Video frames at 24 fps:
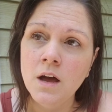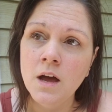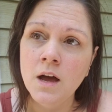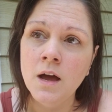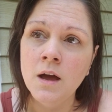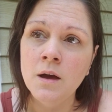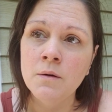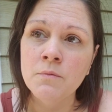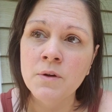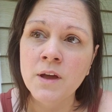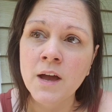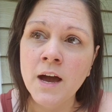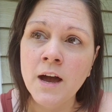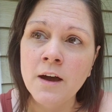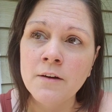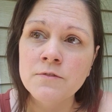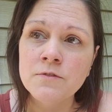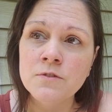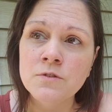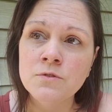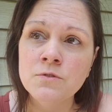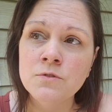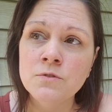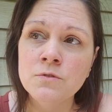And we have
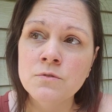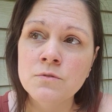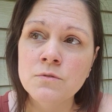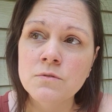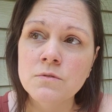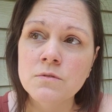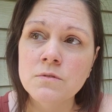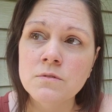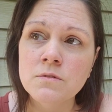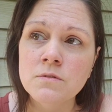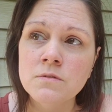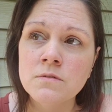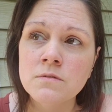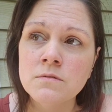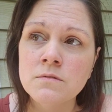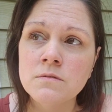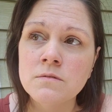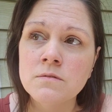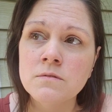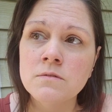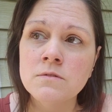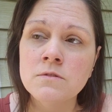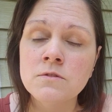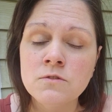to
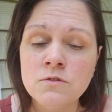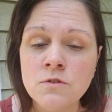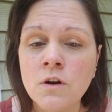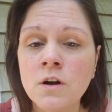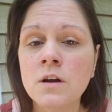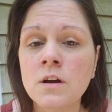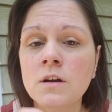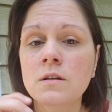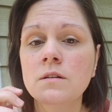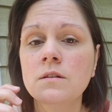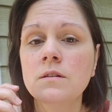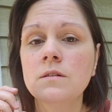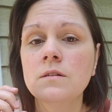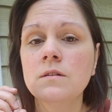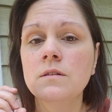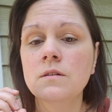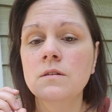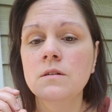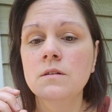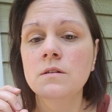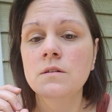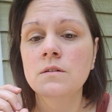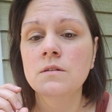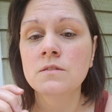start
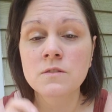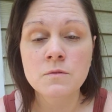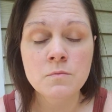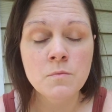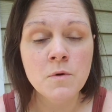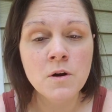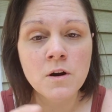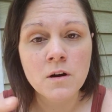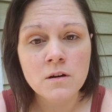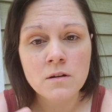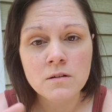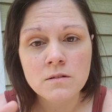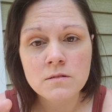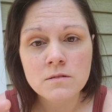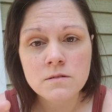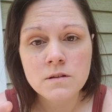small.